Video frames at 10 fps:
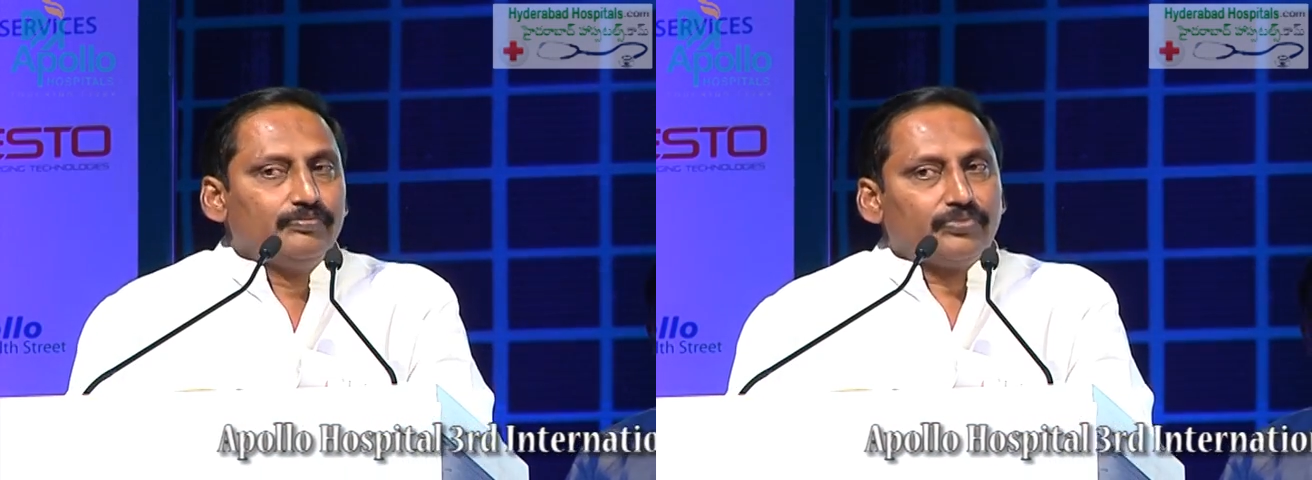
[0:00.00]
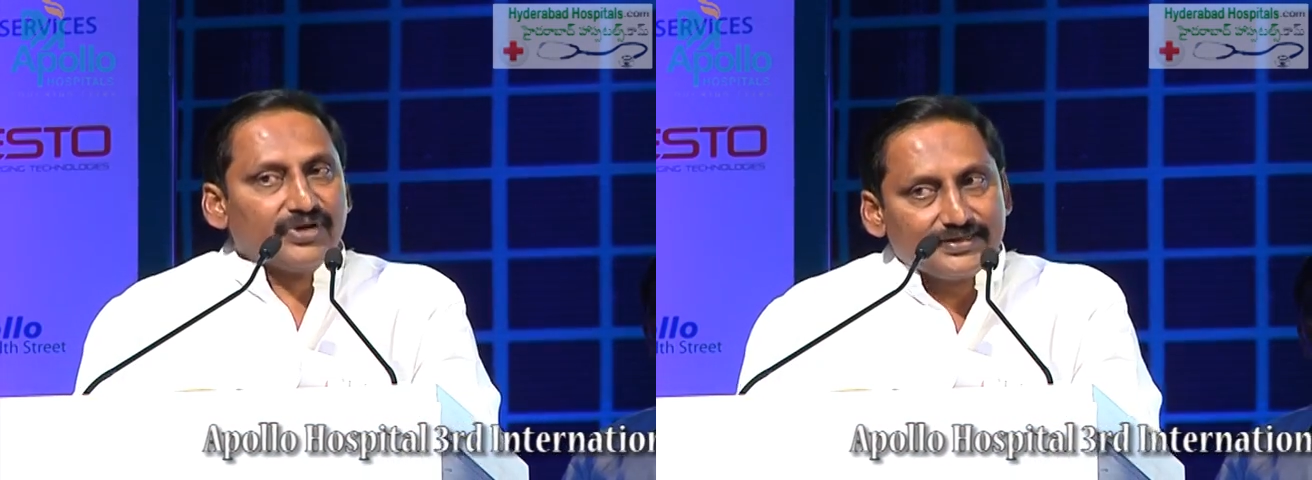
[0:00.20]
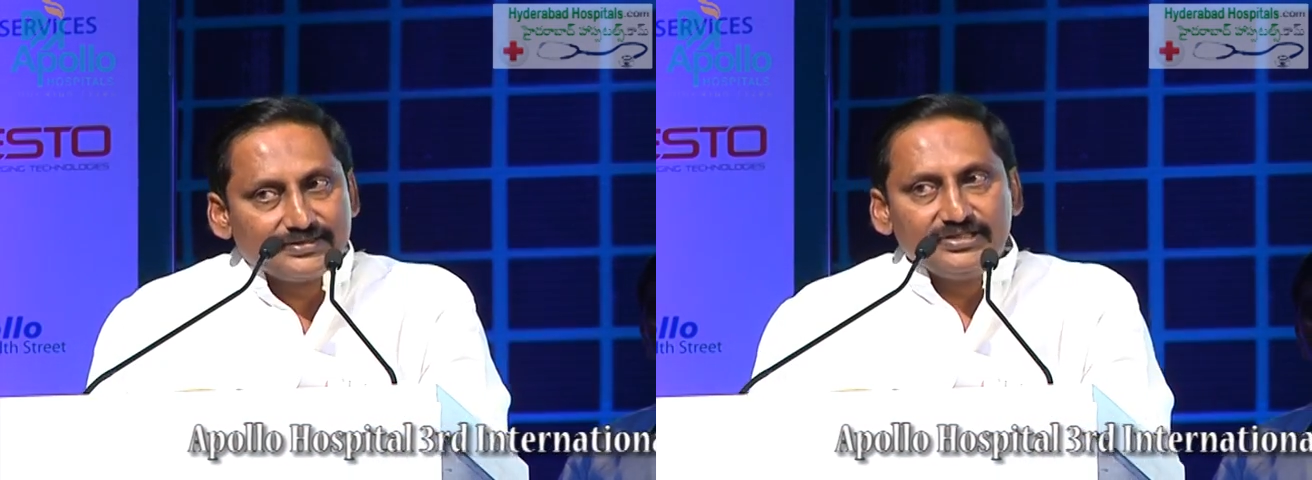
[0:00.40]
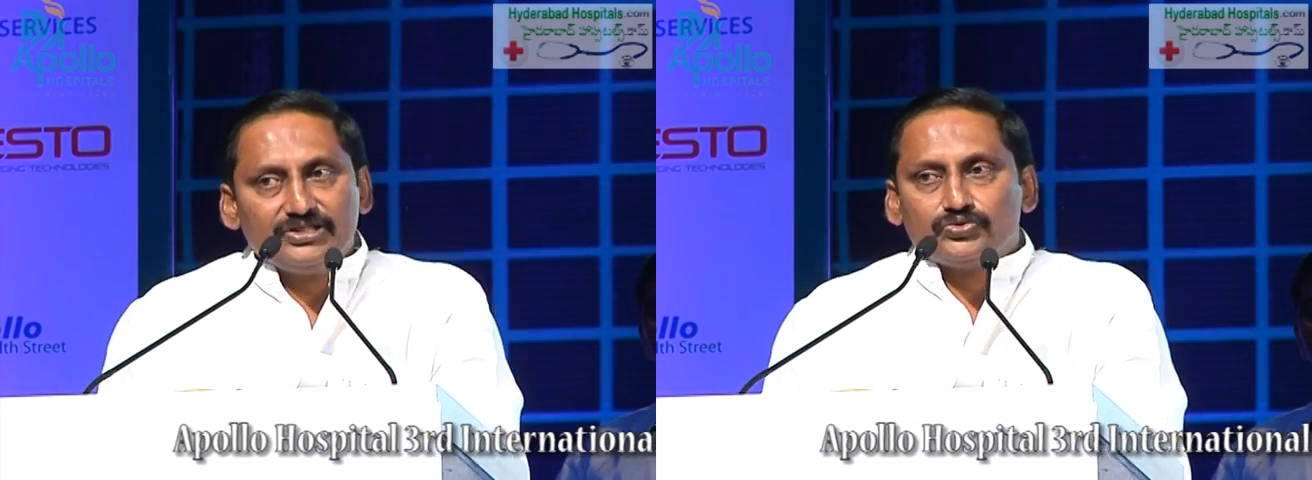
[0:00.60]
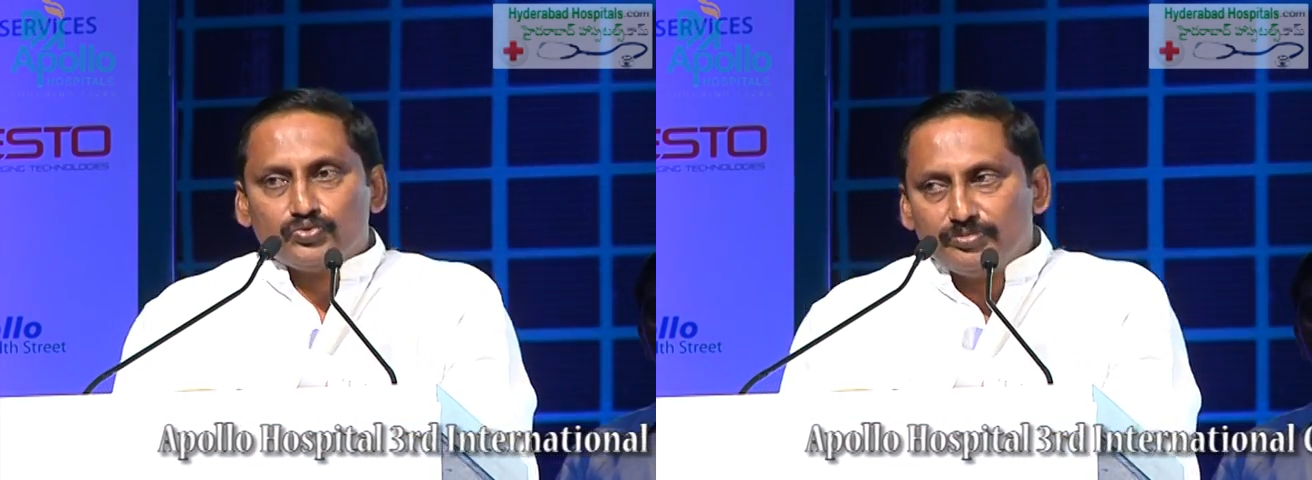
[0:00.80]

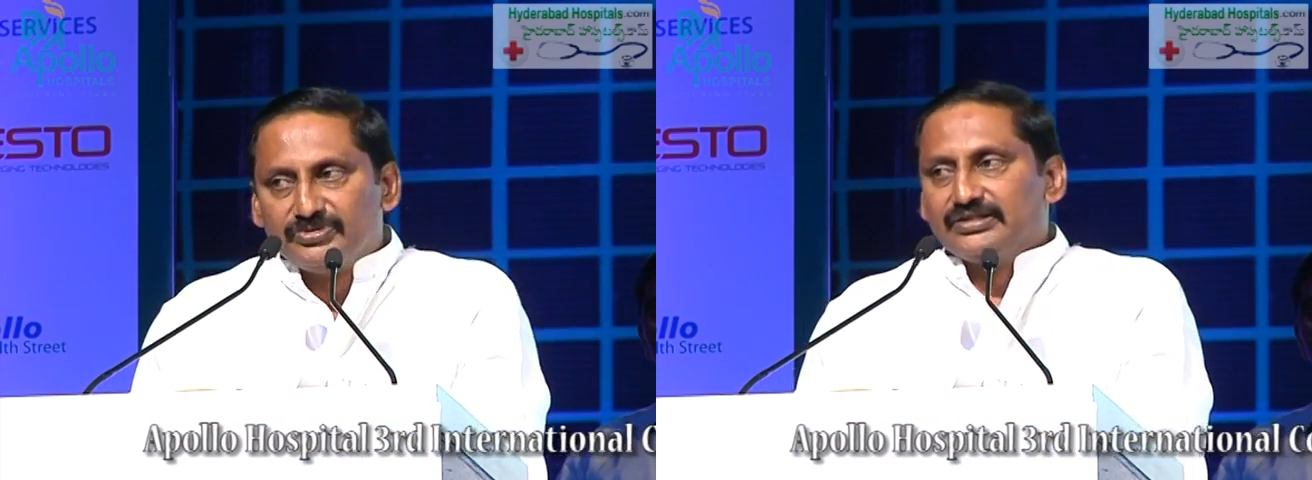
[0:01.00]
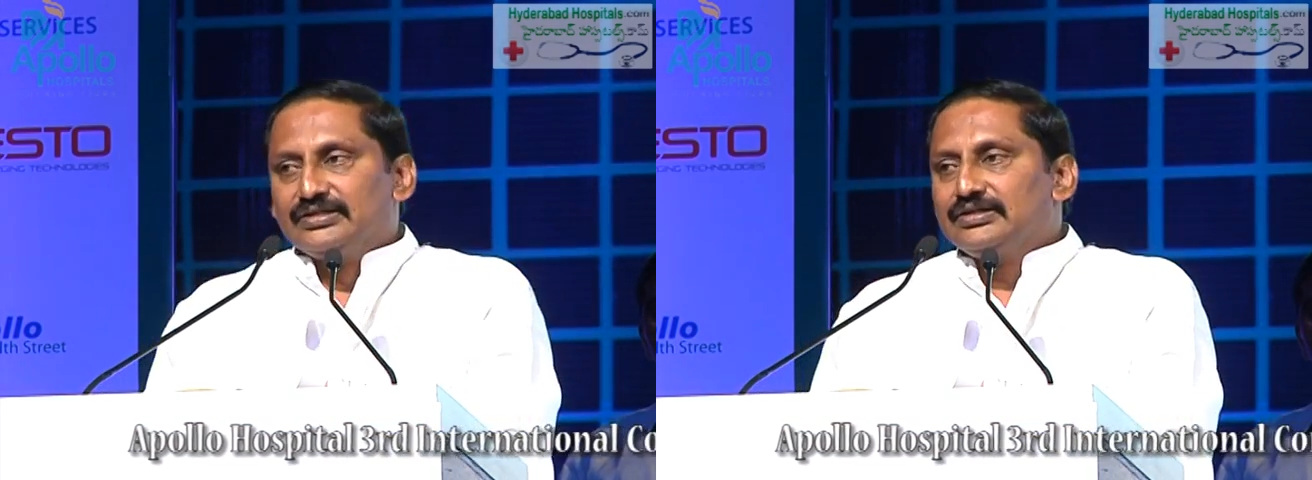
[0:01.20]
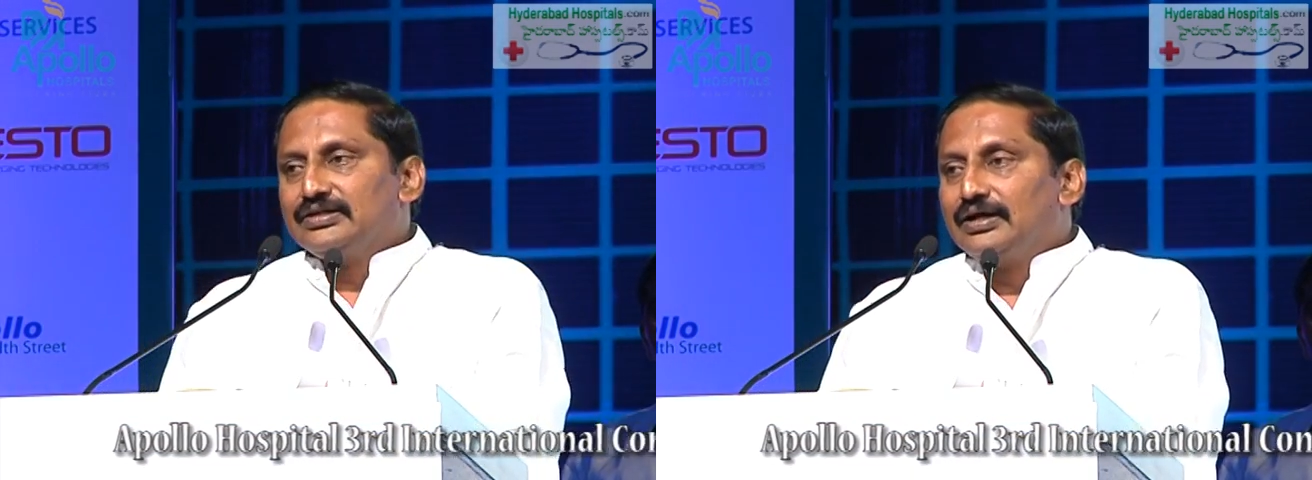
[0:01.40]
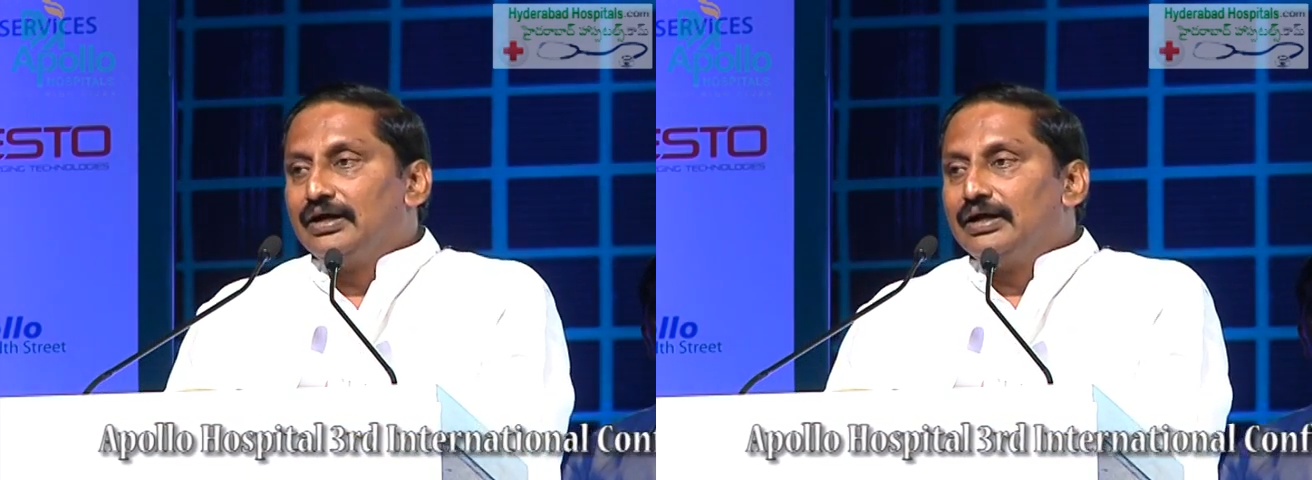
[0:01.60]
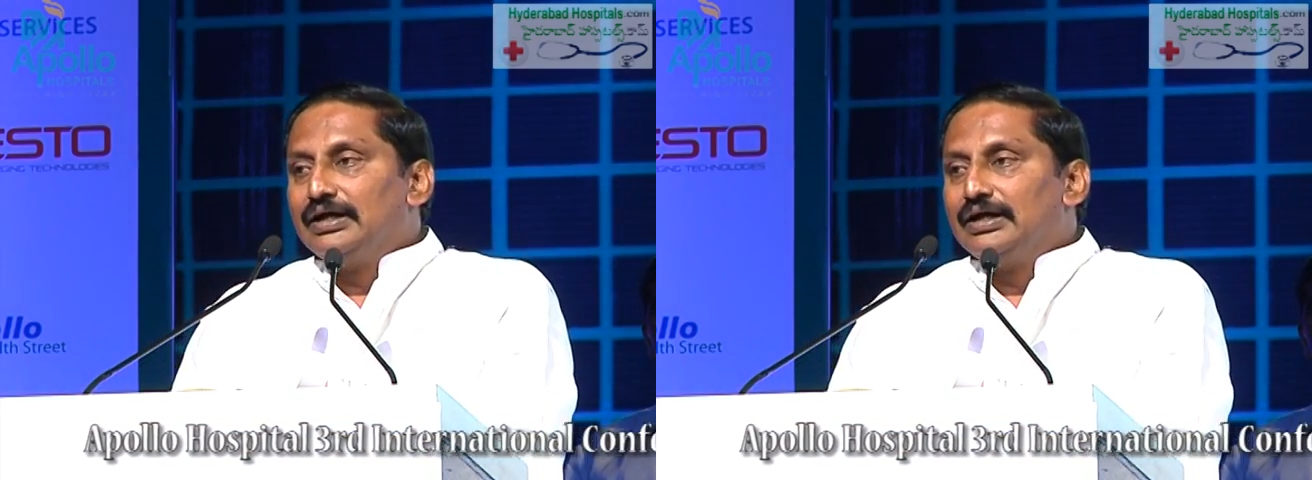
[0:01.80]
pregnant women